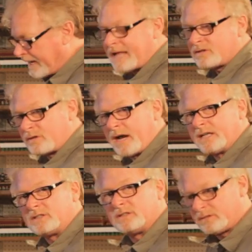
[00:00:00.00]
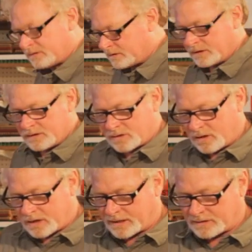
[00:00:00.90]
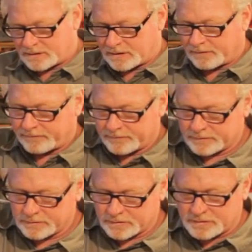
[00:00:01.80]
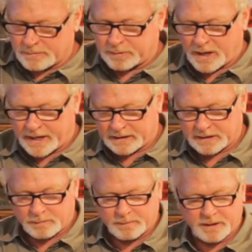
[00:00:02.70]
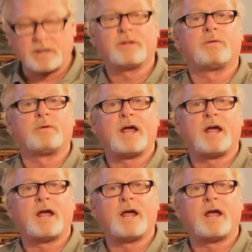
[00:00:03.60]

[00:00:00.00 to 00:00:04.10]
cat scratches, there's all kinds of stuff. You just apply a little bit onto the